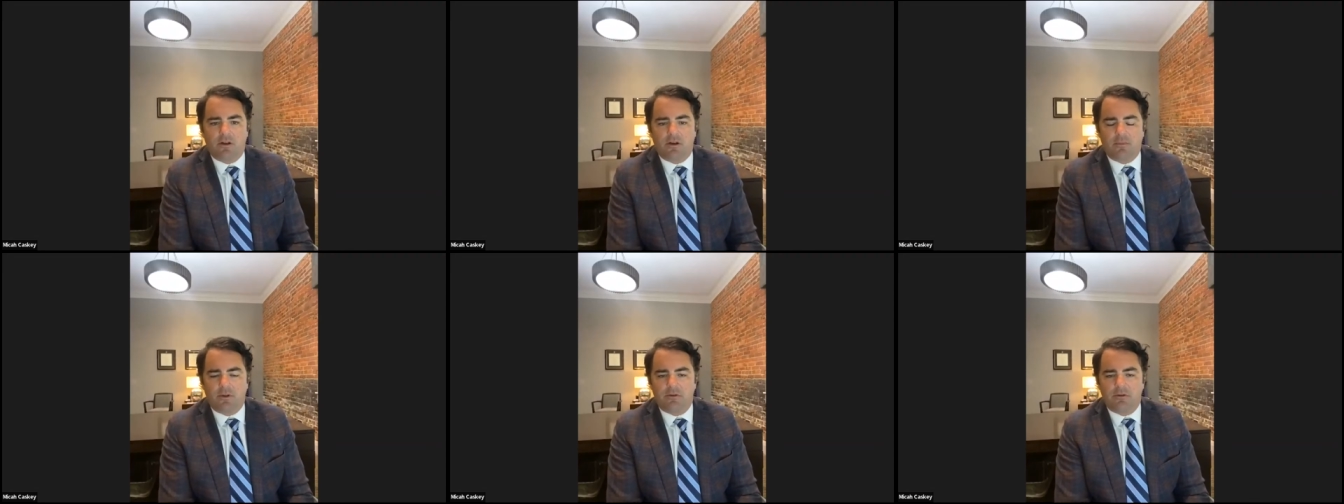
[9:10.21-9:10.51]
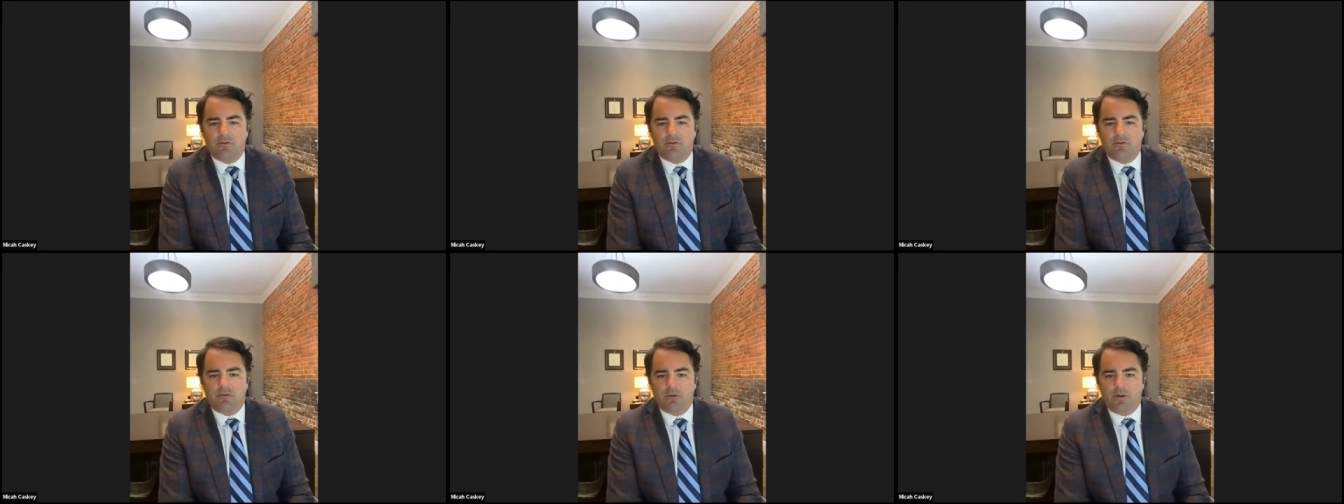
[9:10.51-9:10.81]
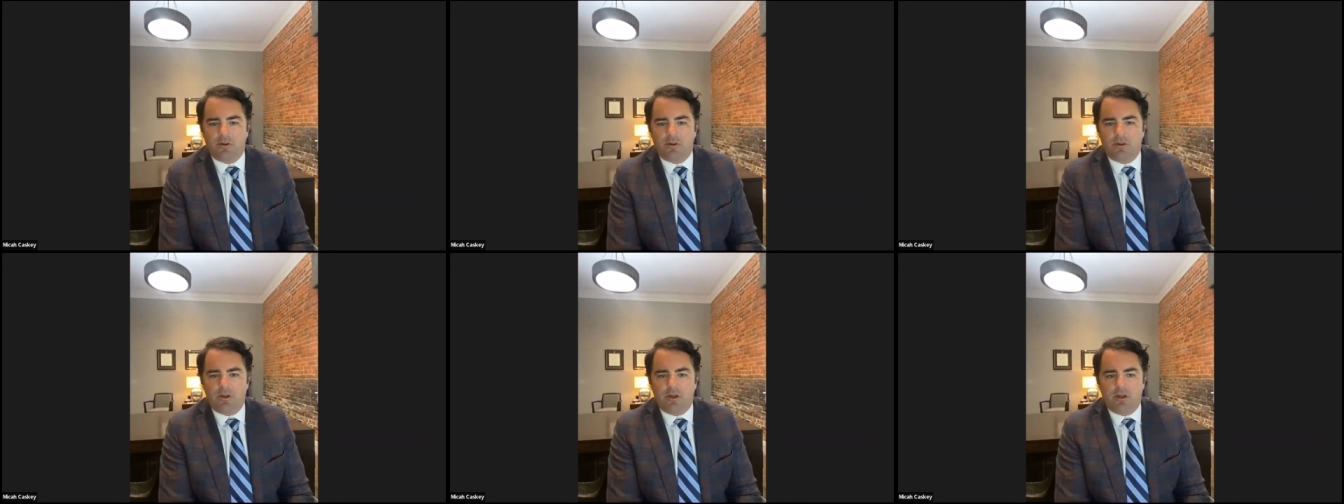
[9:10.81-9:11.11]
I mean,
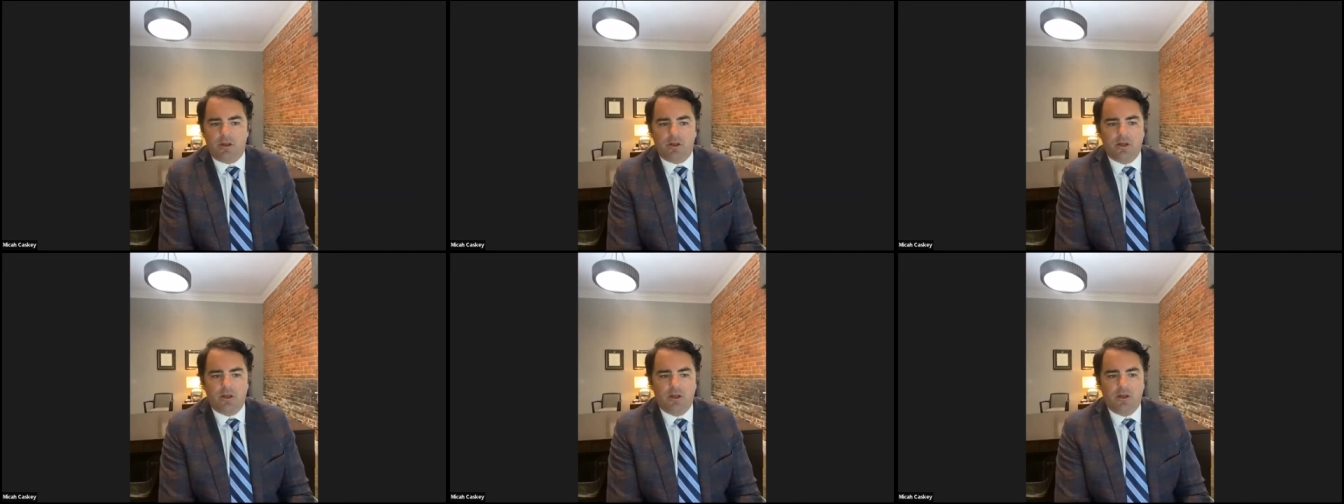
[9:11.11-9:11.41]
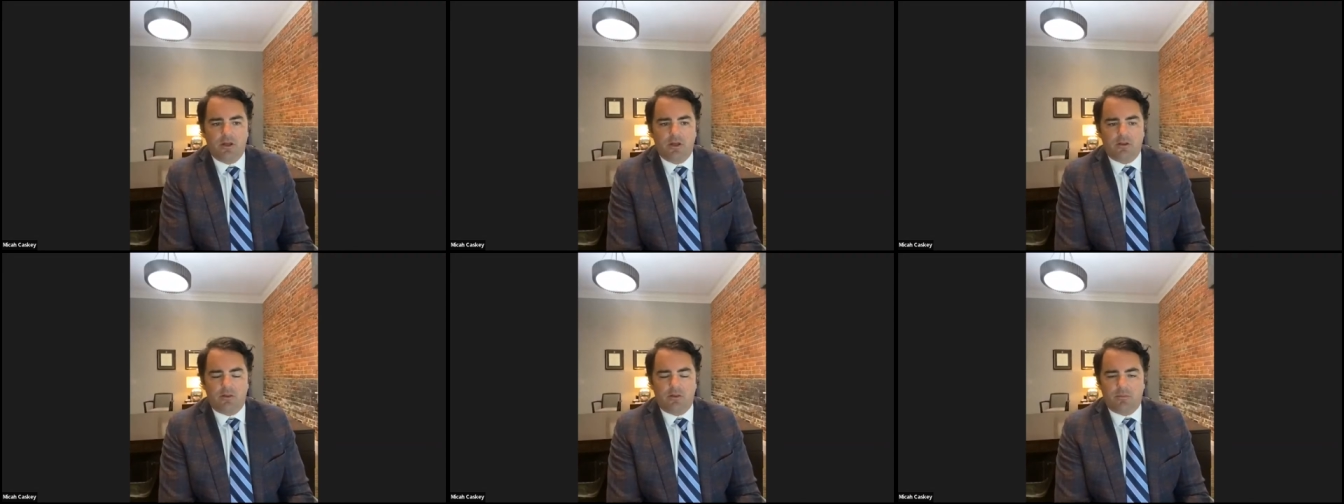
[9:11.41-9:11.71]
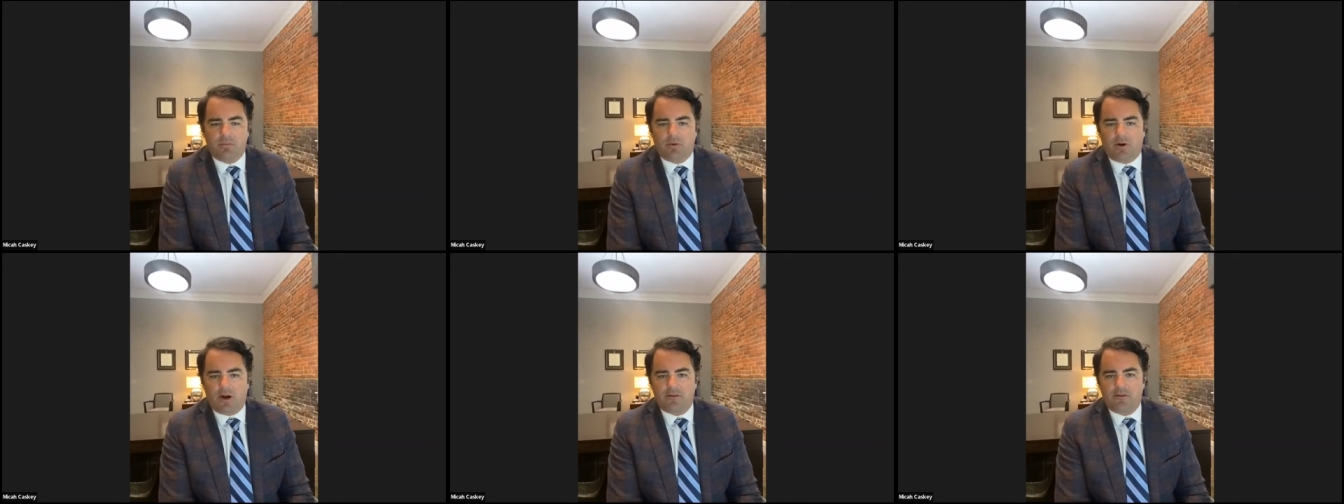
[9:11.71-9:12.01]
certainly the, the
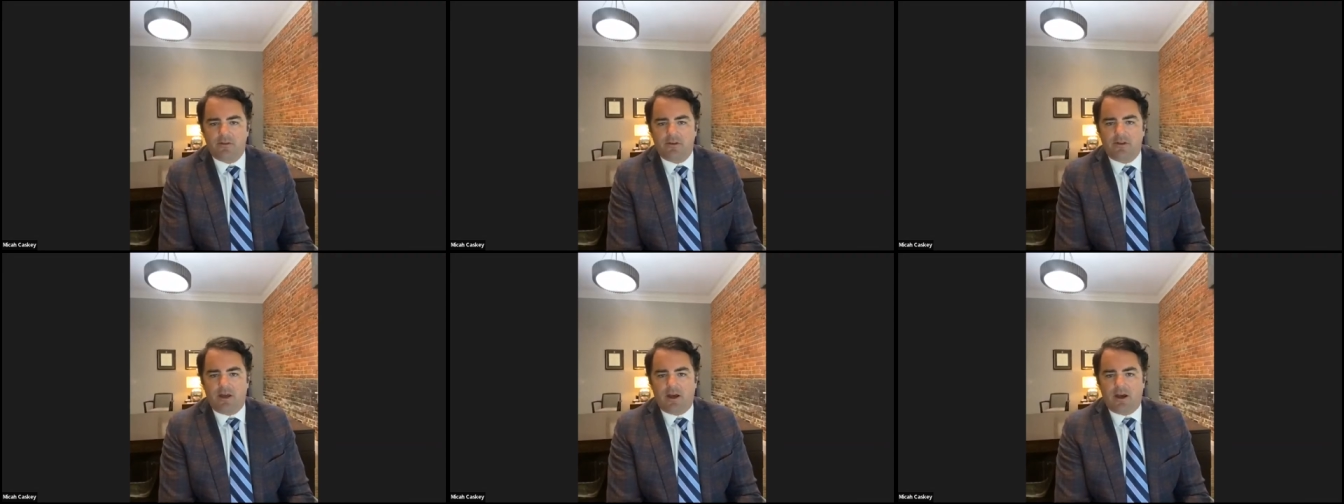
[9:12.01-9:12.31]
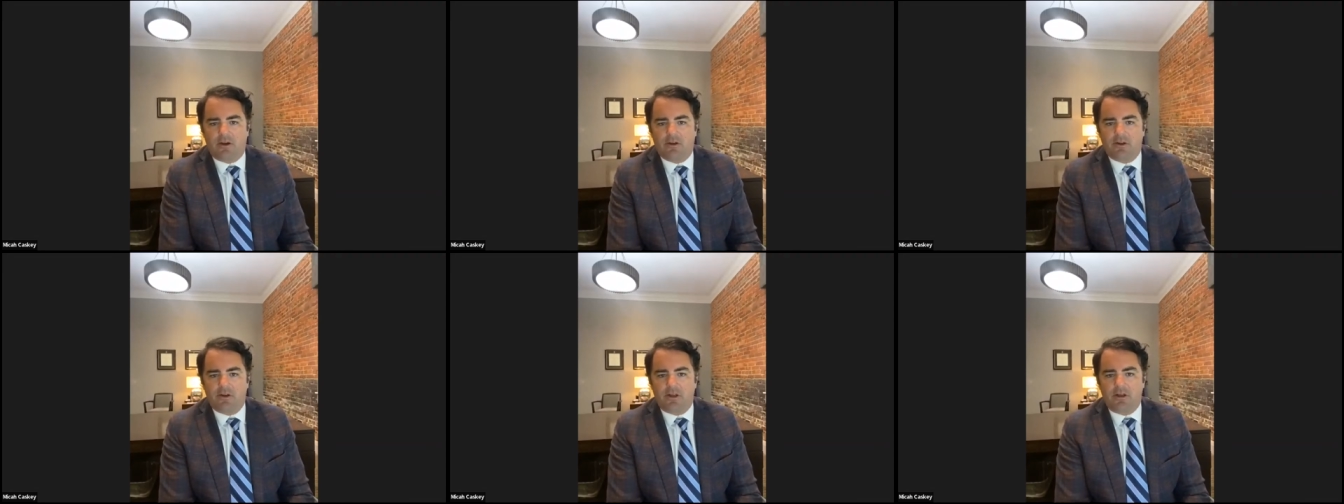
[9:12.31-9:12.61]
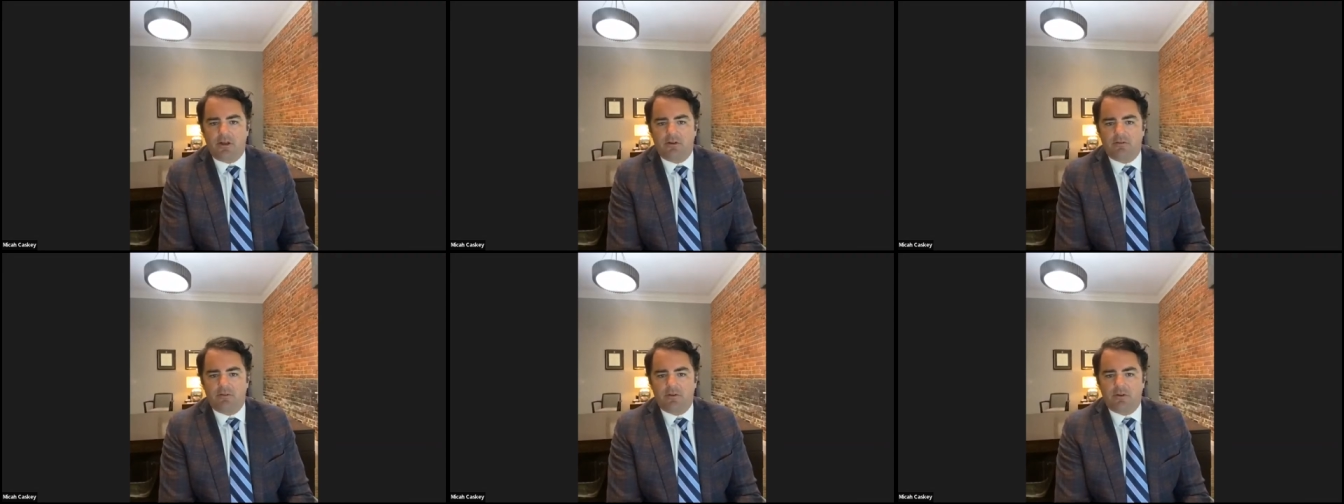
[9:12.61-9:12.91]

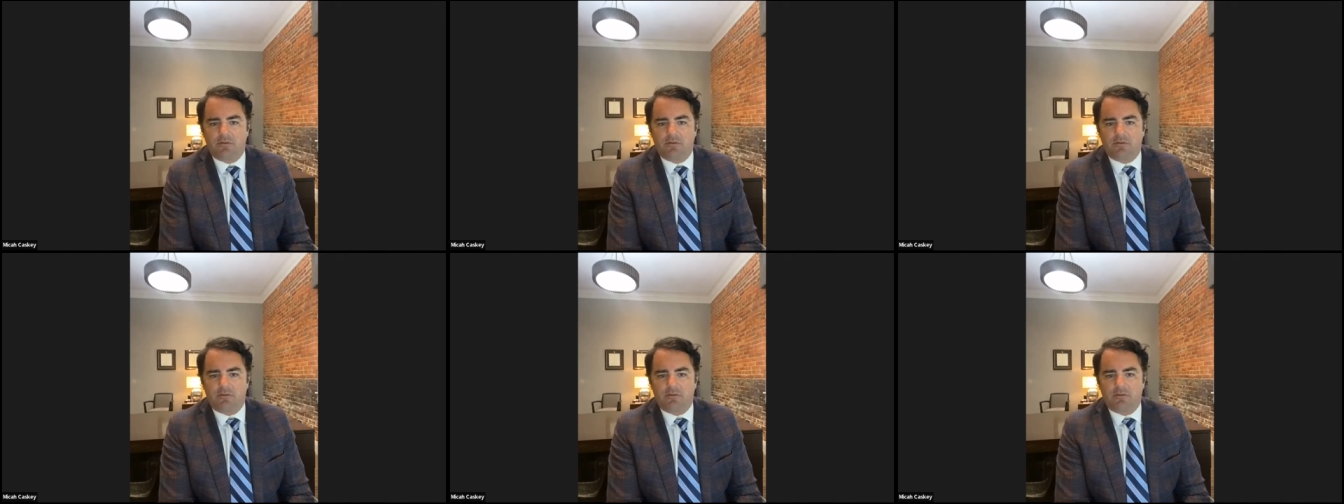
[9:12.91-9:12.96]
practicality of,